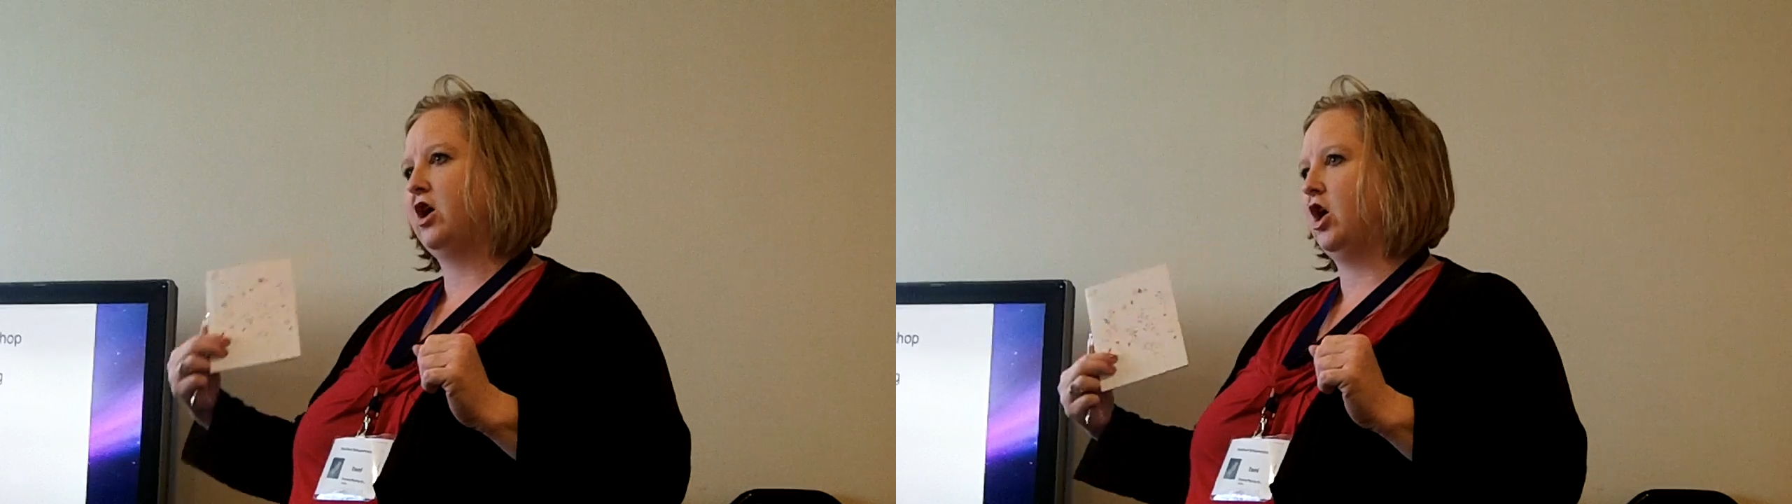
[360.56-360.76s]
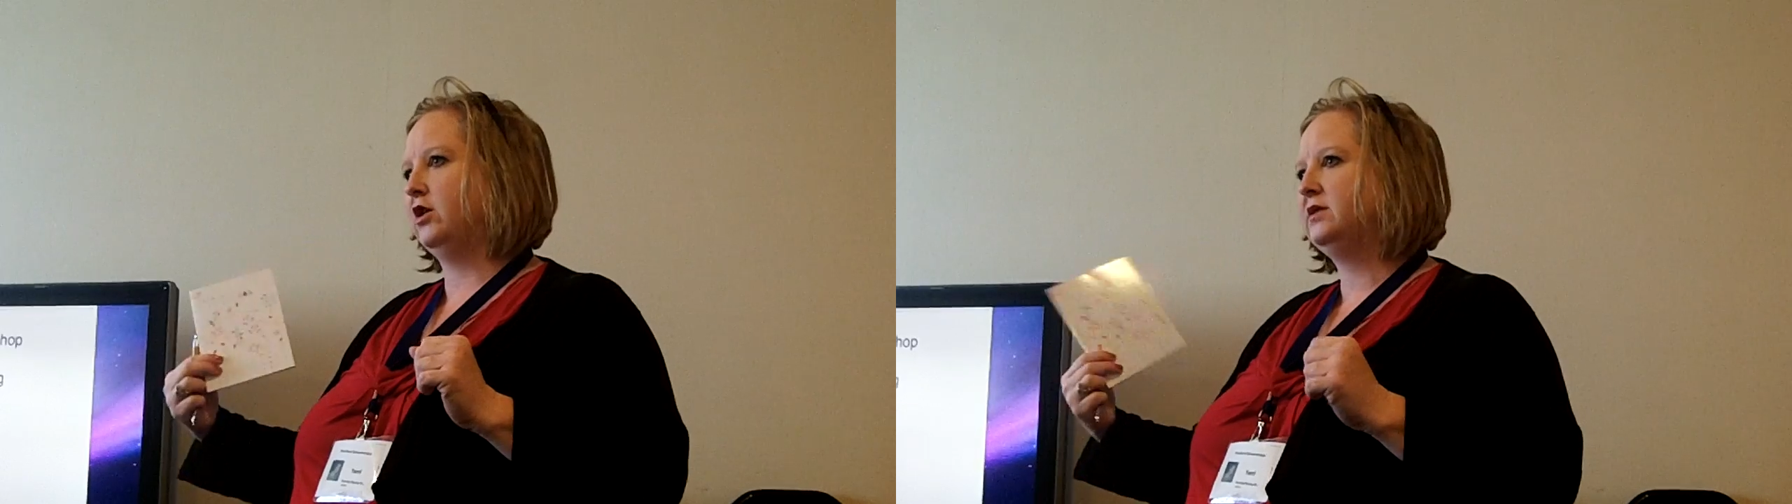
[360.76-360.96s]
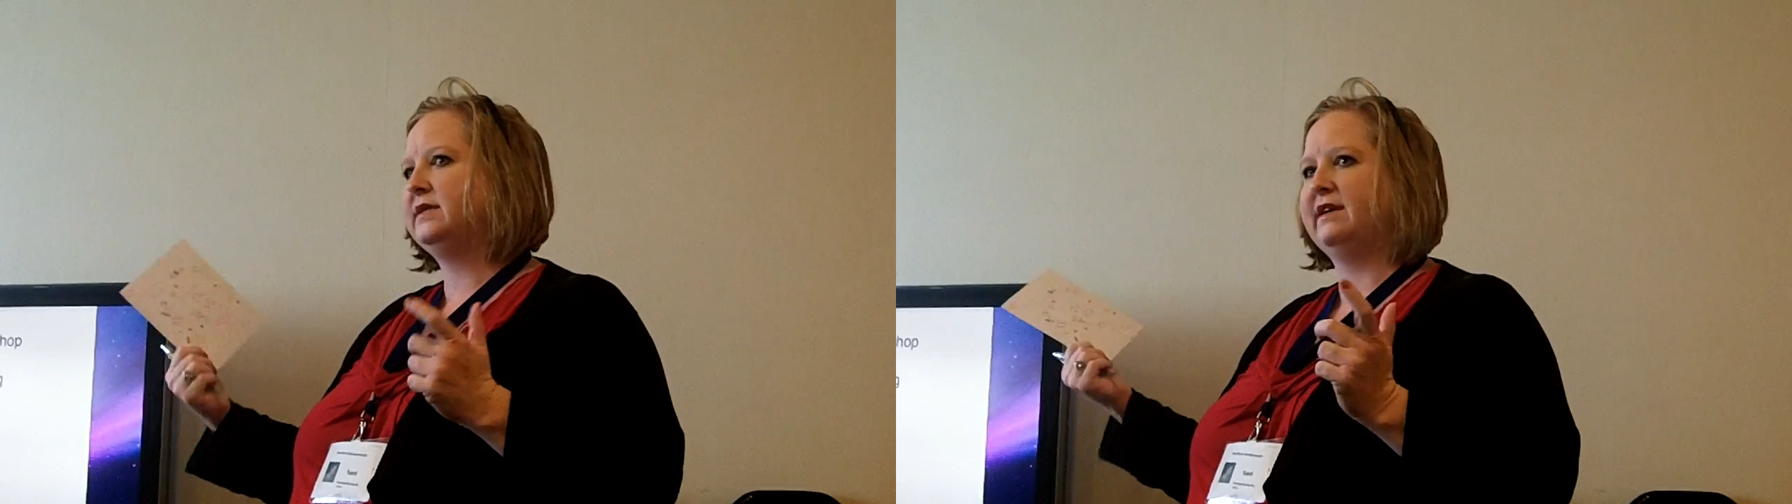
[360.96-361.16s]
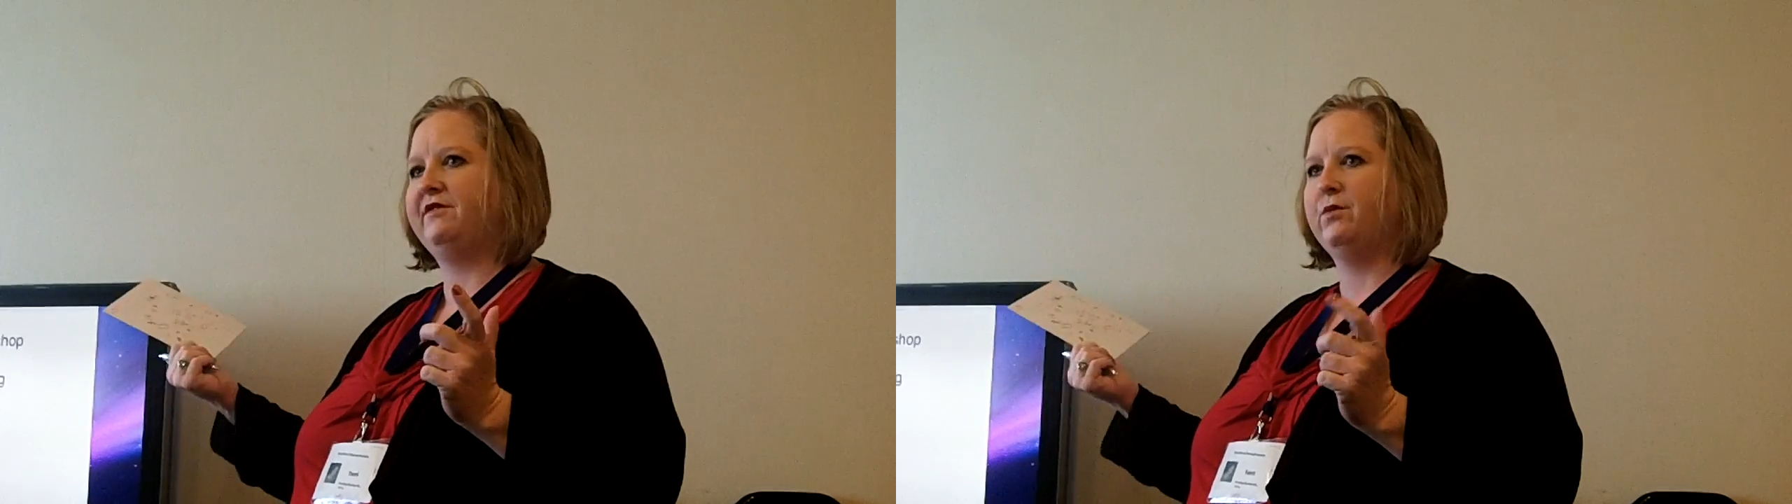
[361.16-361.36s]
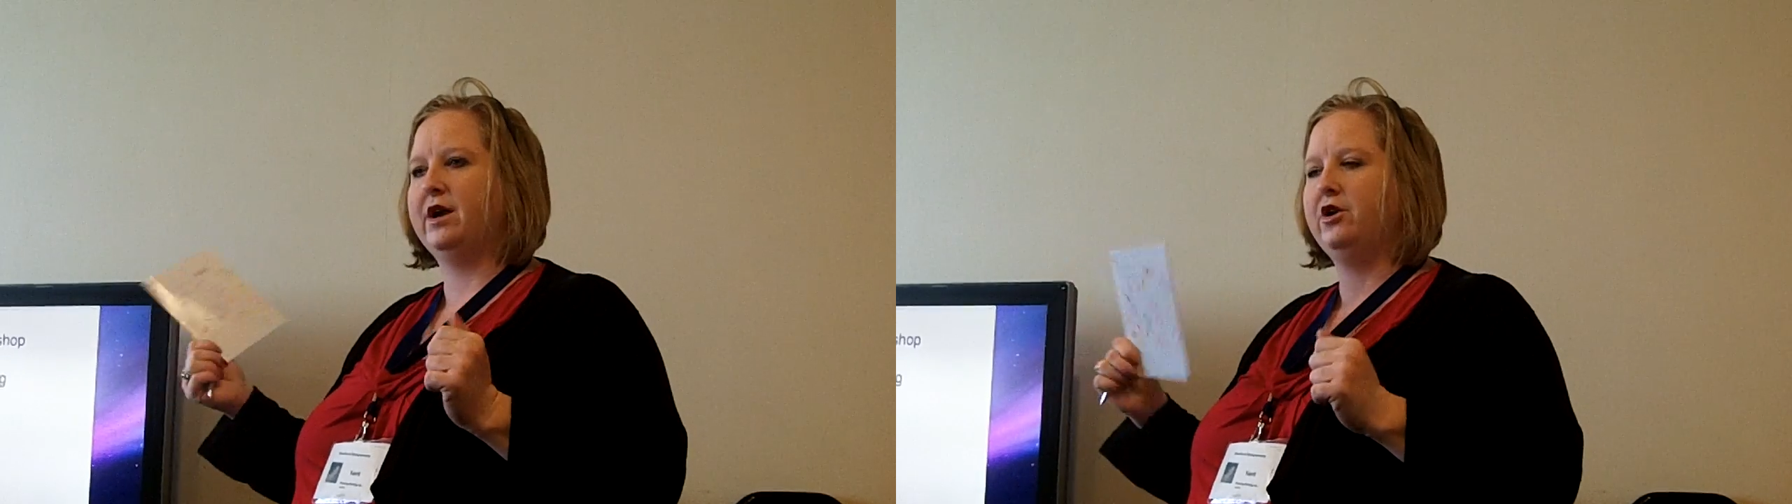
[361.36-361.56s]
cards.
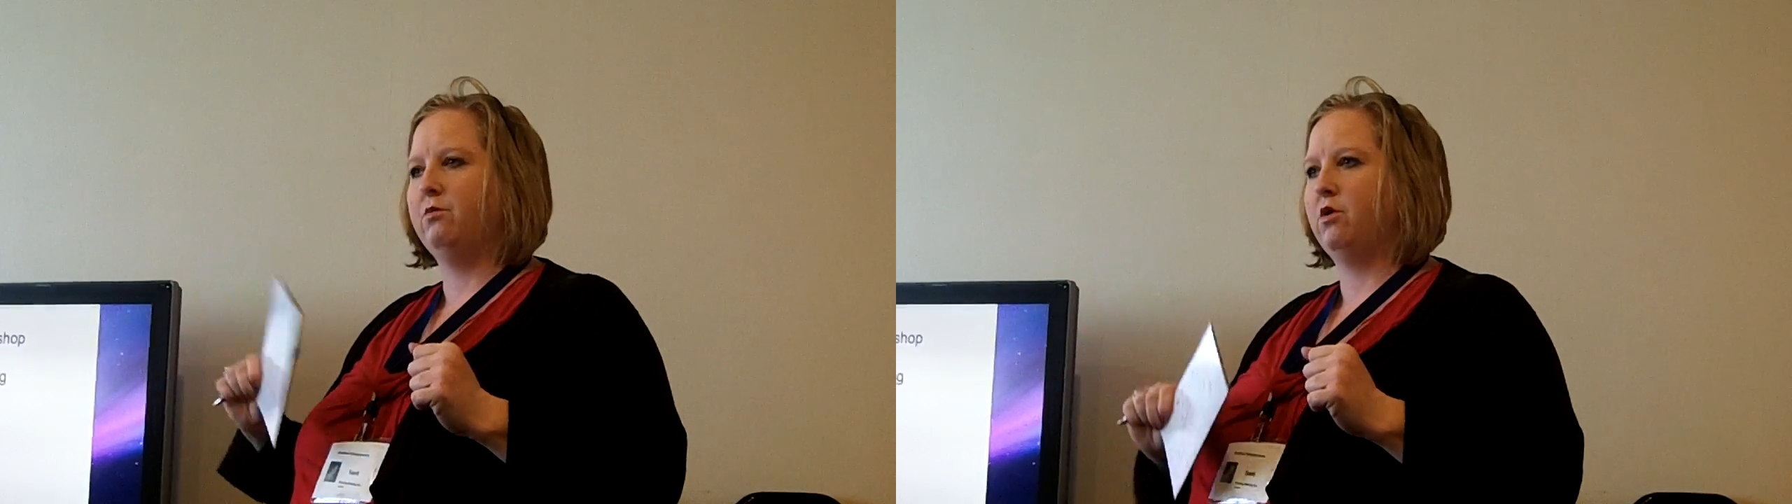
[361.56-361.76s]
If you want to know